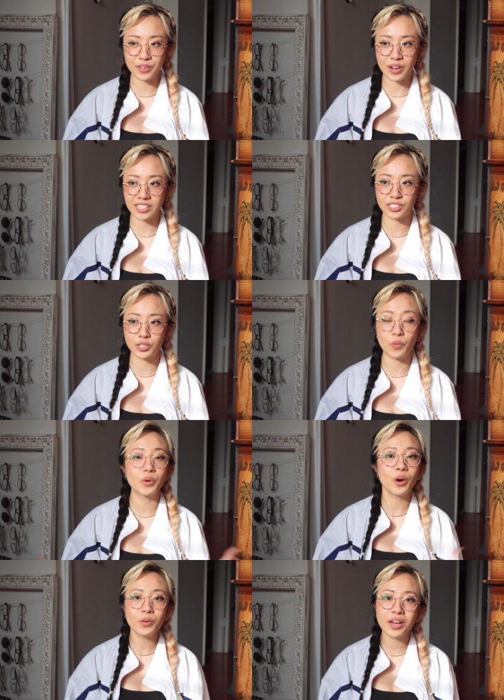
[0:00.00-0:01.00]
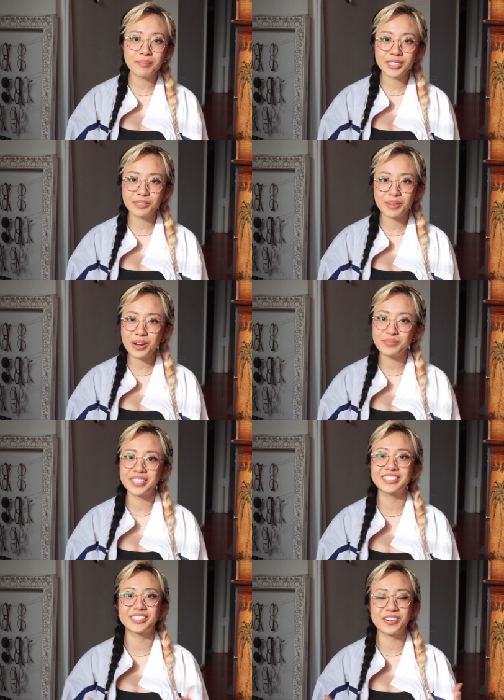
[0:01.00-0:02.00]
that you guys don't know that much about
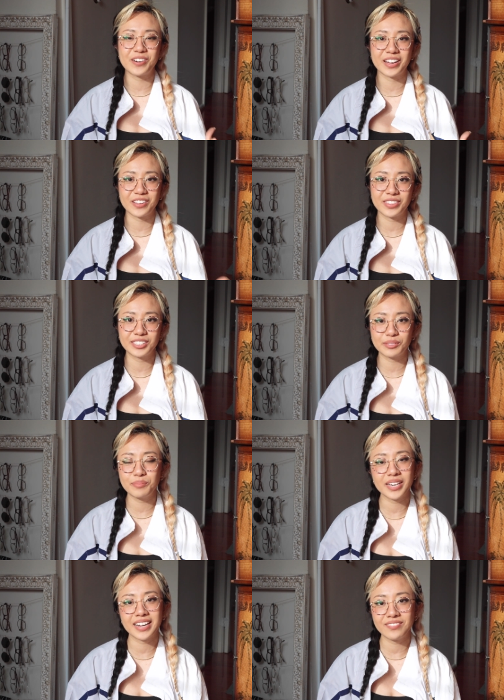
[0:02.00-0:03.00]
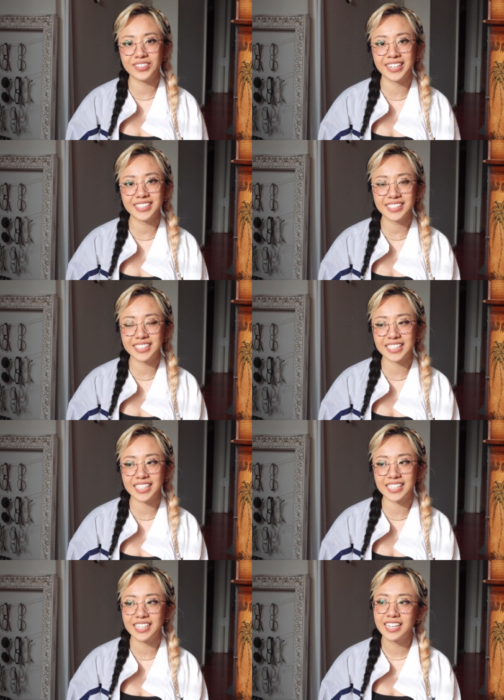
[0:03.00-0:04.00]
me, so I thought this would be kind of nice
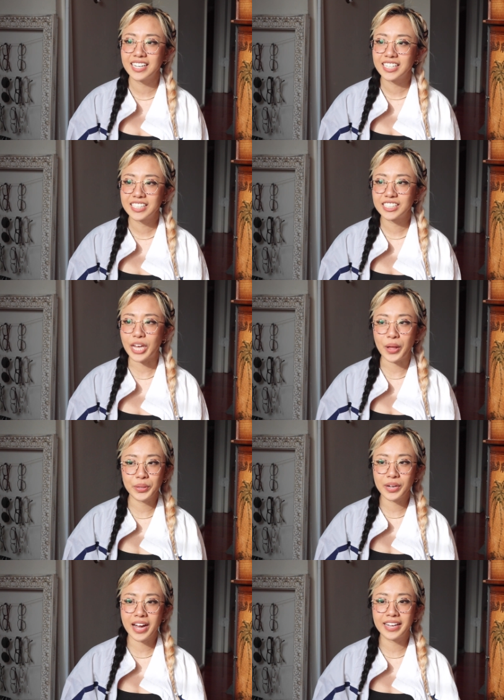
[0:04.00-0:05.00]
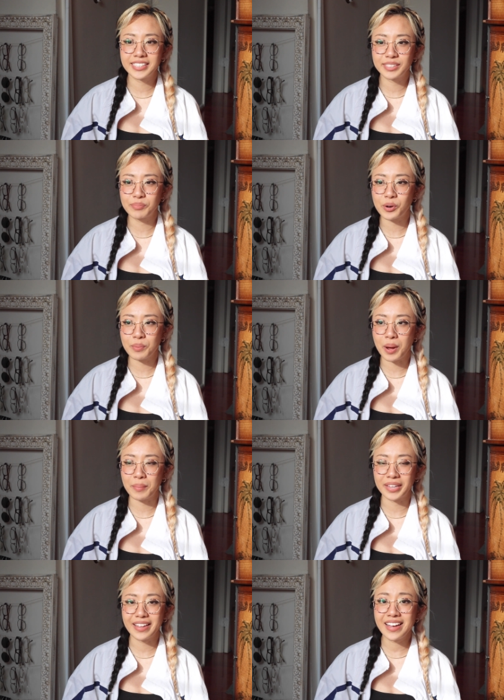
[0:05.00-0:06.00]
to tell you guys more about
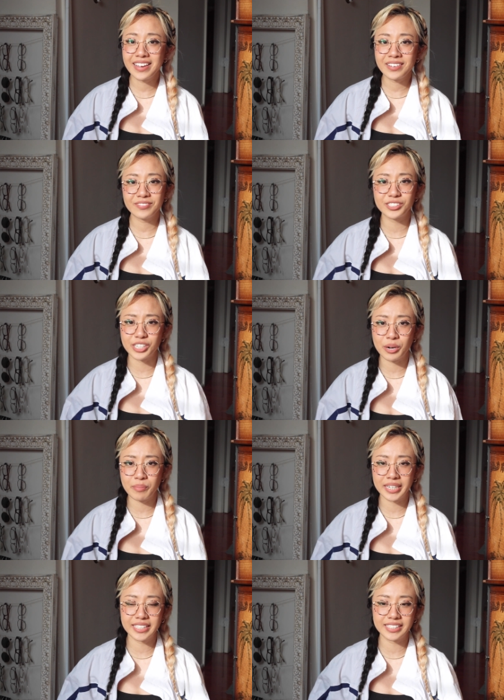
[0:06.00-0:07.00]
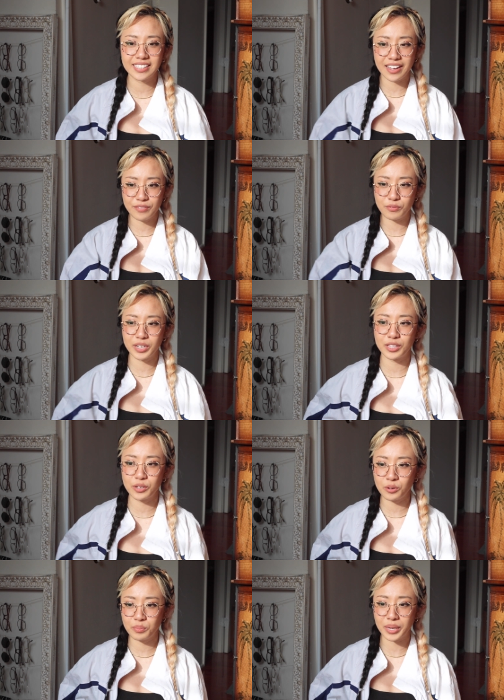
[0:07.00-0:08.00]
my life, share my life with
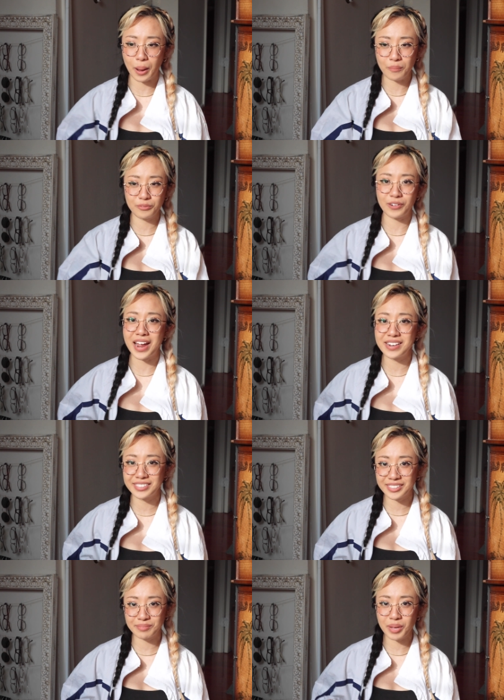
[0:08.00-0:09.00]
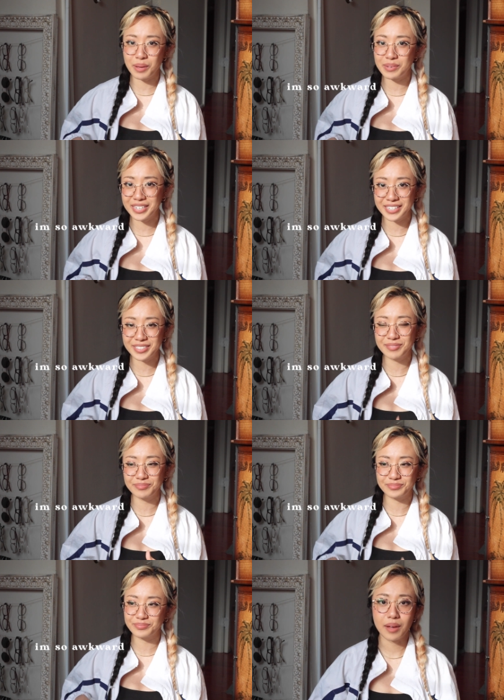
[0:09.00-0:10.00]
you, become friends maybe.
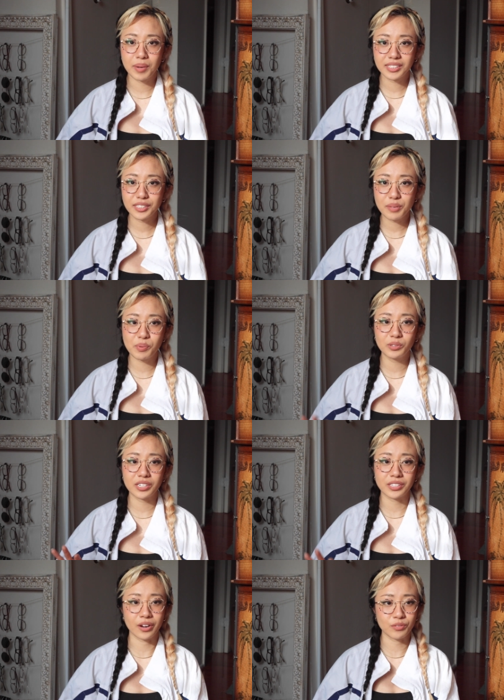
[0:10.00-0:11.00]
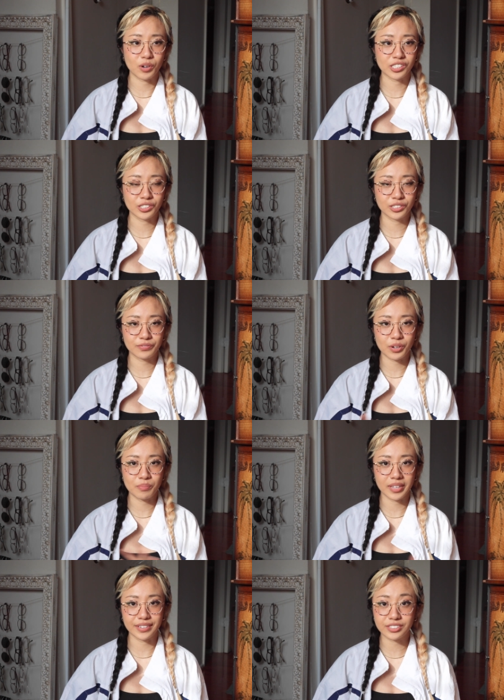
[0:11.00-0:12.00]
I basically pulled a ton of questions
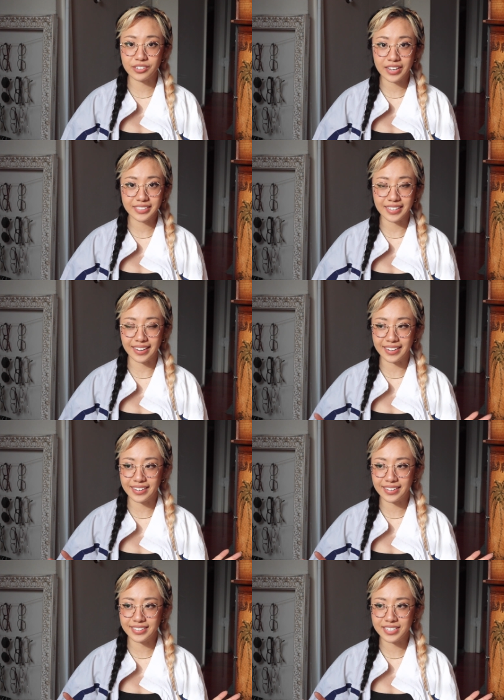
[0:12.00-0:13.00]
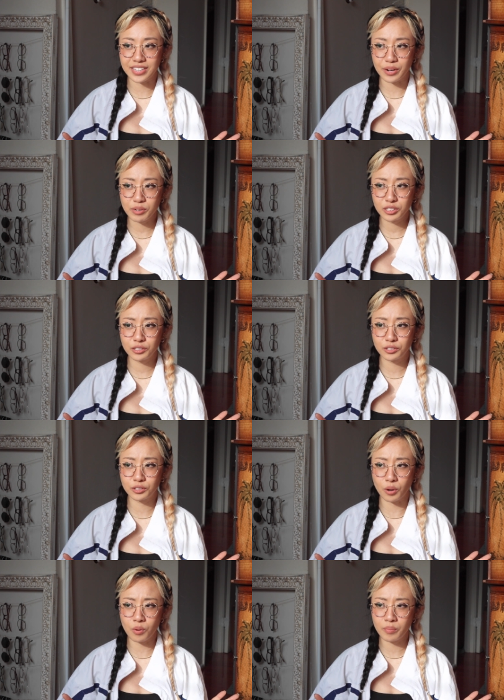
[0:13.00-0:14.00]
from the internet and there were
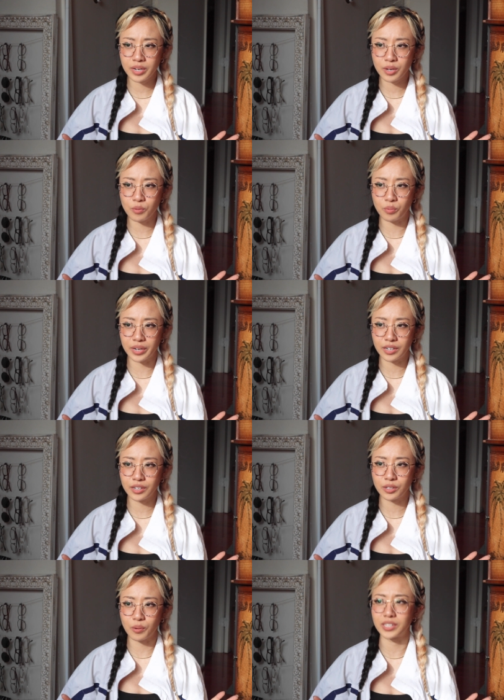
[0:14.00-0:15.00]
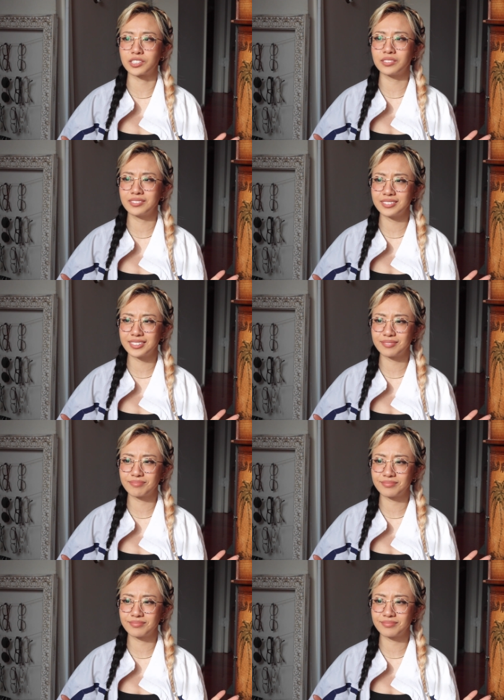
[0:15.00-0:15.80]
so many weird questions